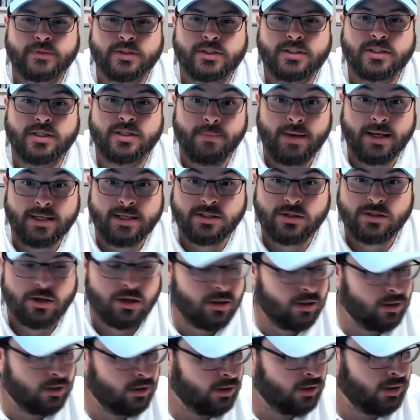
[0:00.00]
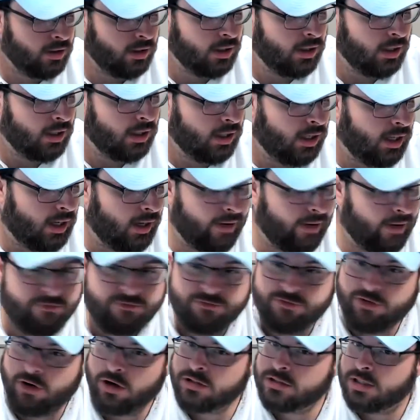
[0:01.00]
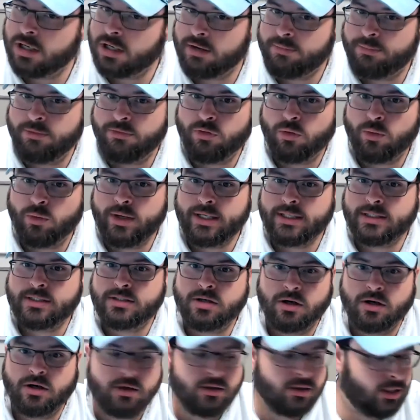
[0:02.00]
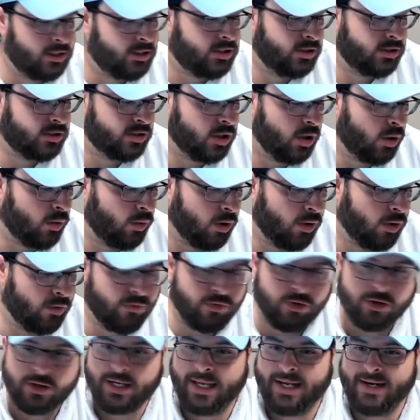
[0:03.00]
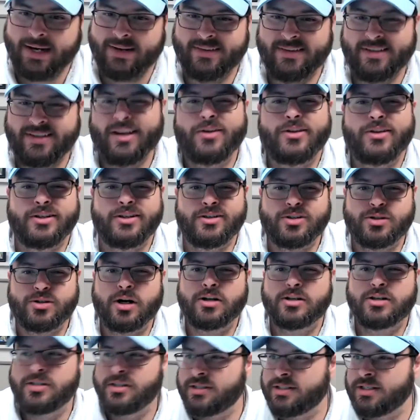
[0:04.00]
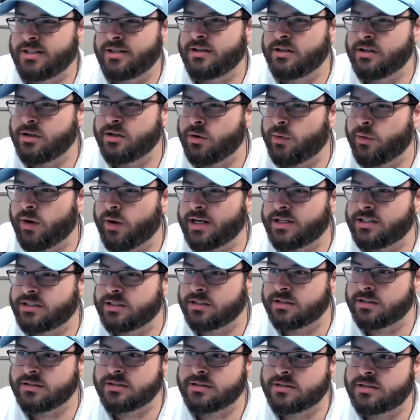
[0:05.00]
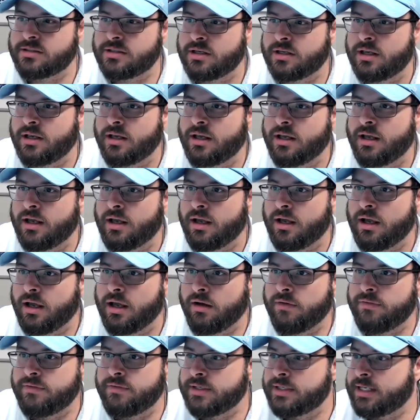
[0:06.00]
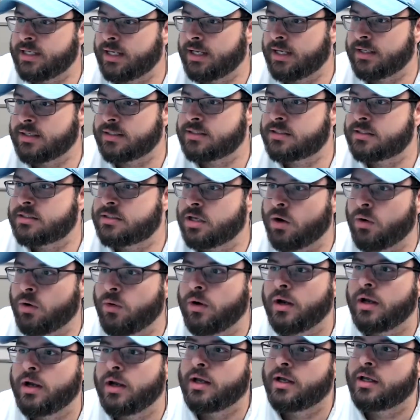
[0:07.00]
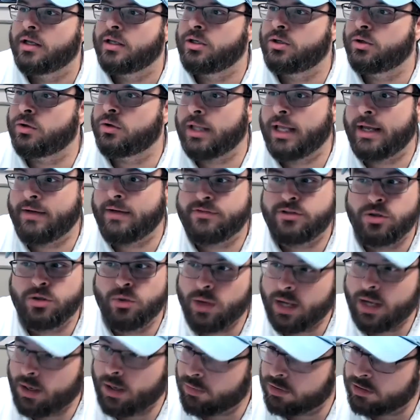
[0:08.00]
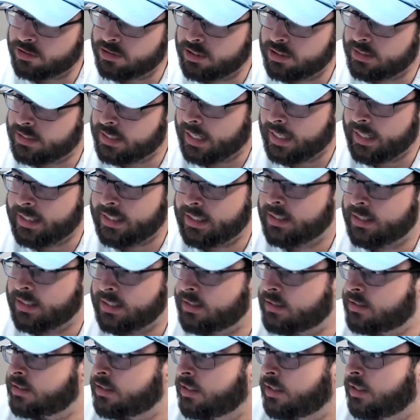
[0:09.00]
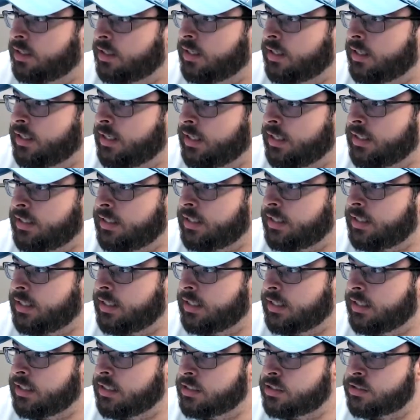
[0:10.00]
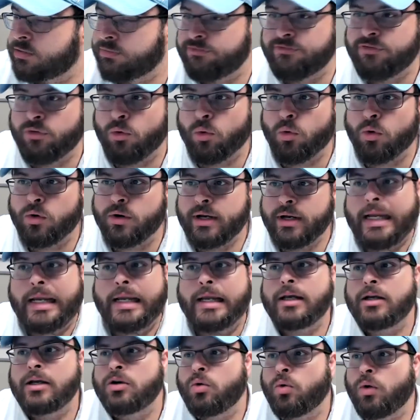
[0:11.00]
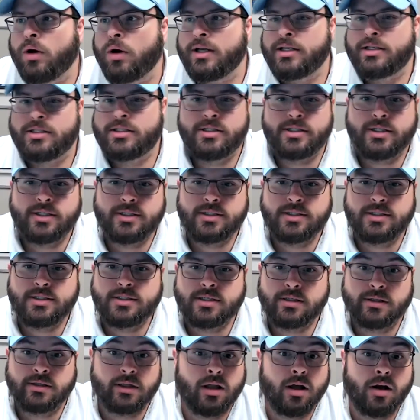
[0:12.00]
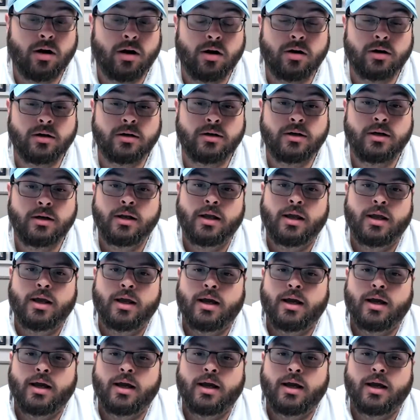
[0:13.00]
semester. First off, before we get started, let's just go over kind of the instructions and the directions of the test. So you'll have 2 hours to take it. It is 40 questions long.